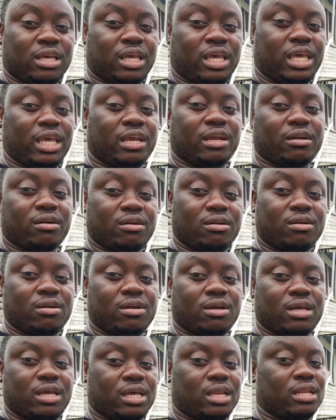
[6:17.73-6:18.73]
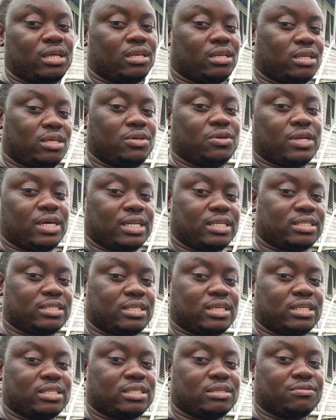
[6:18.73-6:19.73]
here and in the United
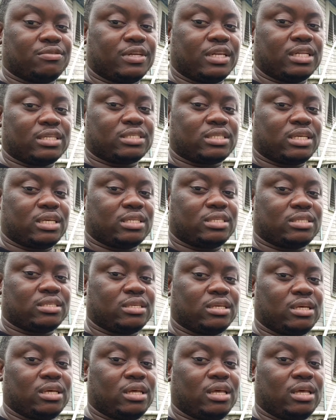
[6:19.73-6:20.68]
States in real estate